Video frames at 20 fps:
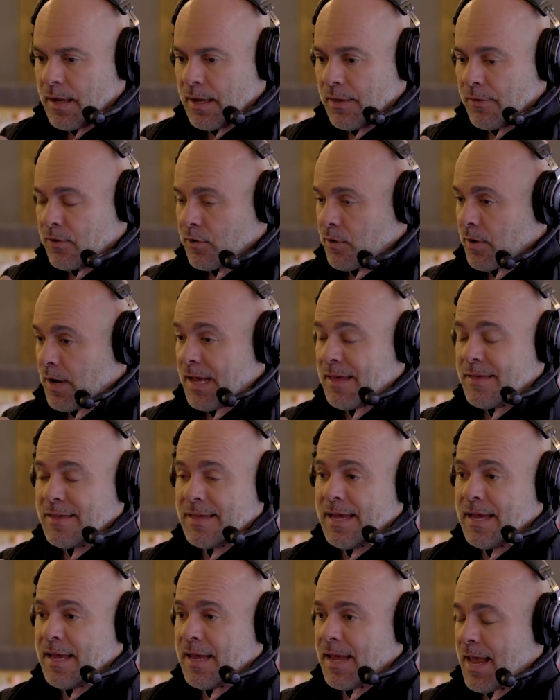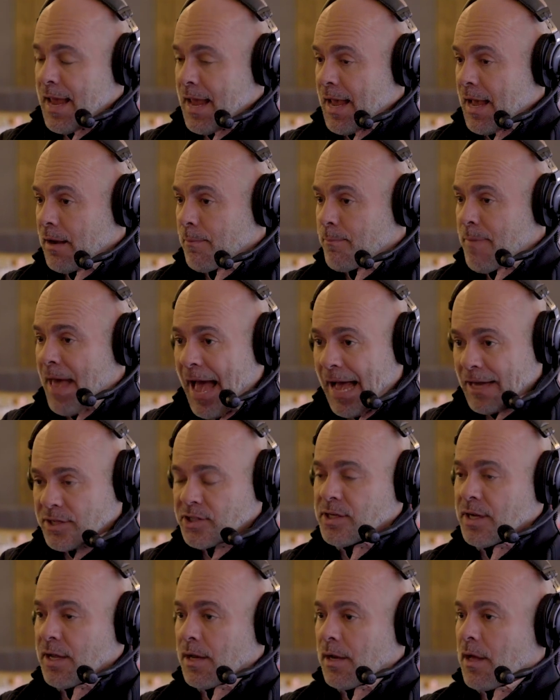as crazy and
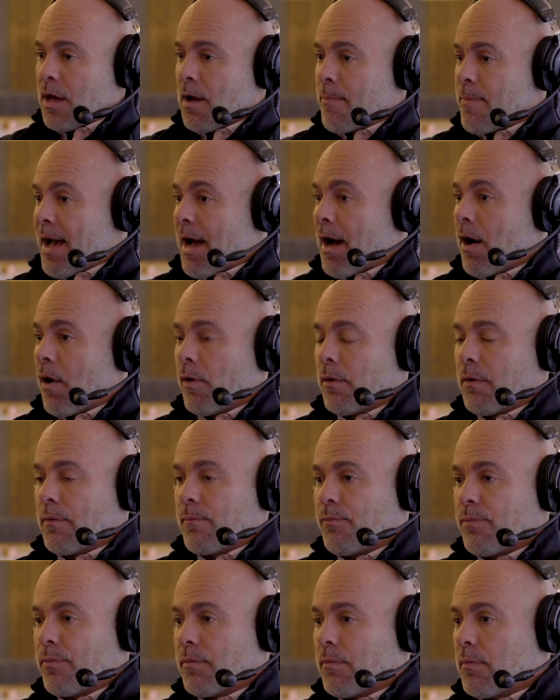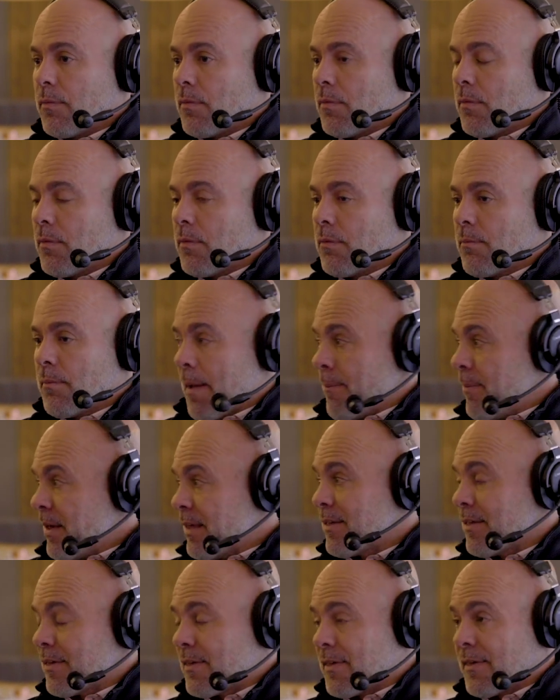passionate about my
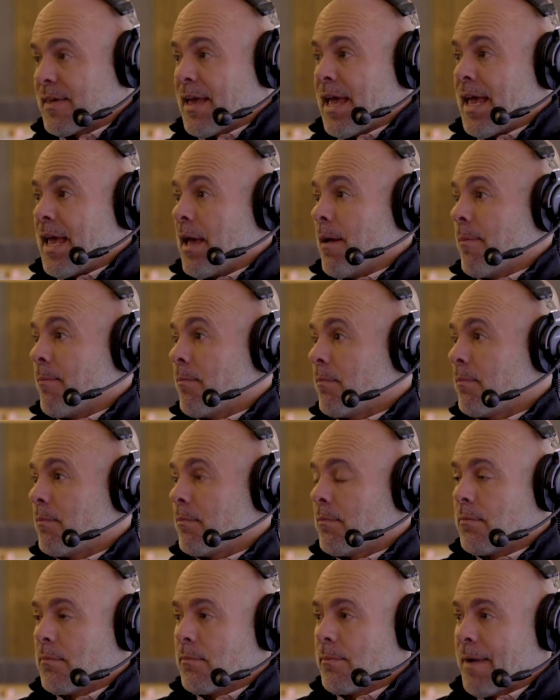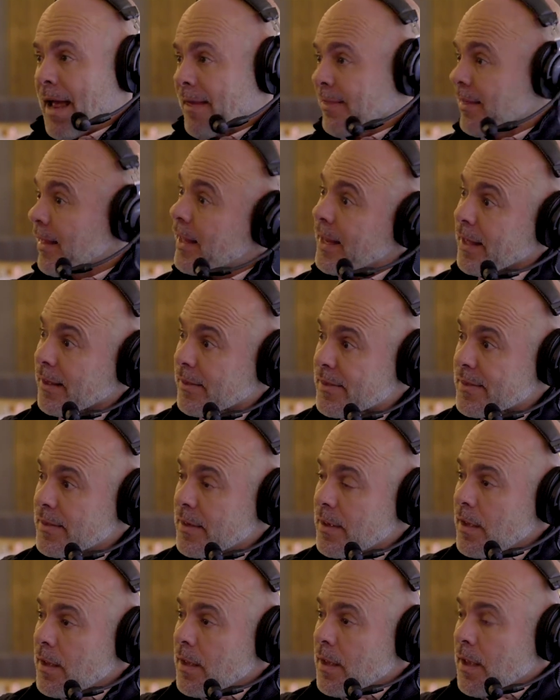business as I am my athletics.
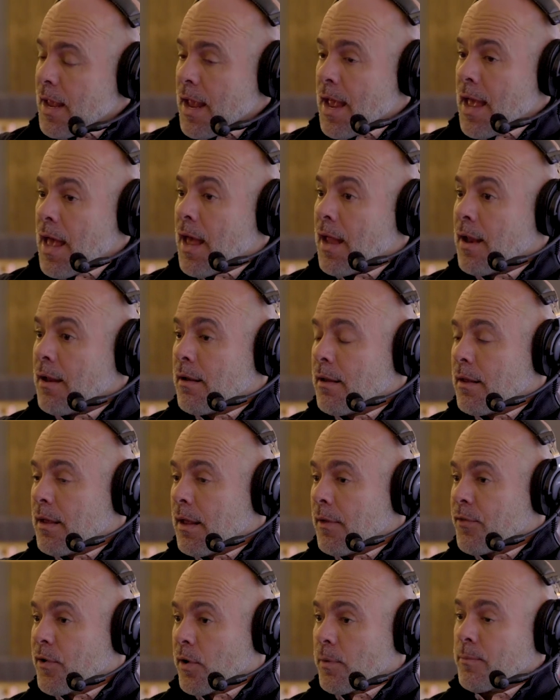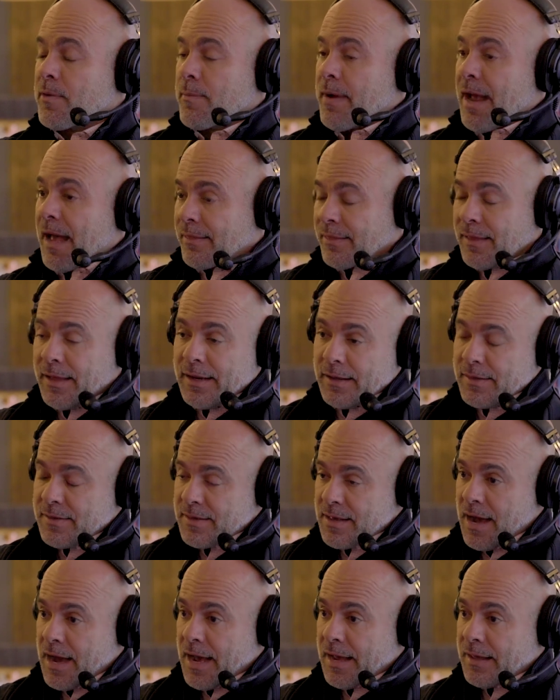And in terms of my
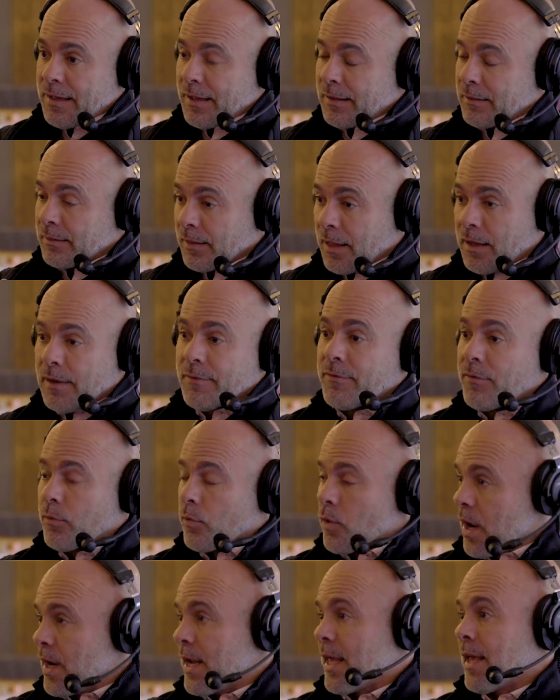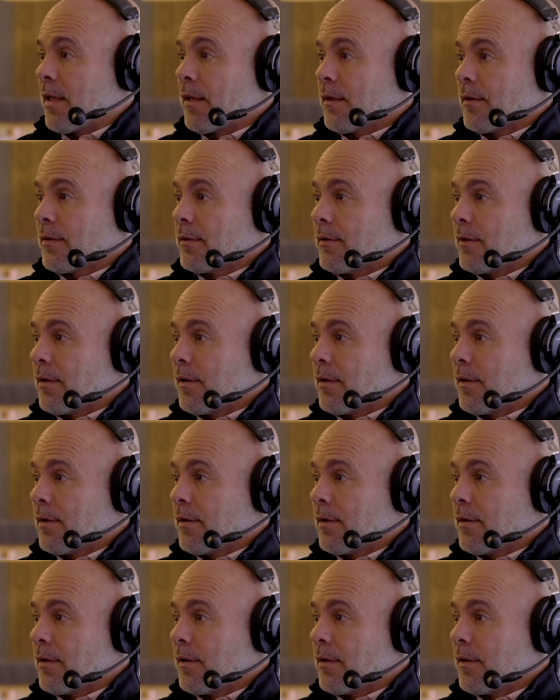athletics, I love running